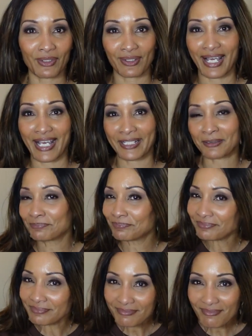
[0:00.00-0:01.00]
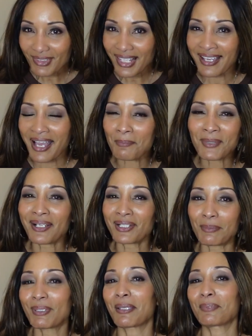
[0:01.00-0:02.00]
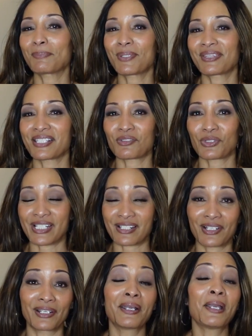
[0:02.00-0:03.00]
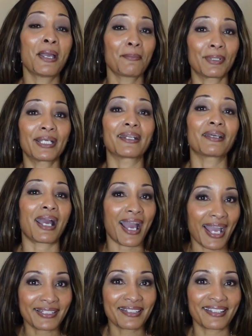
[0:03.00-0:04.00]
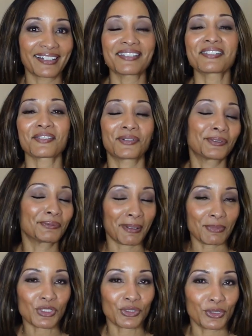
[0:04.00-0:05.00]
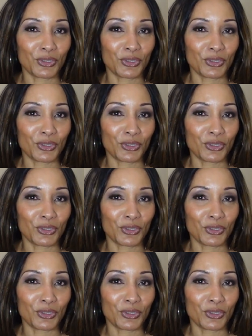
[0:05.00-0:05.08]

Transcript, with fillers: you're like, I'm not going to be able to put this dress on, but I did it, so I'm sure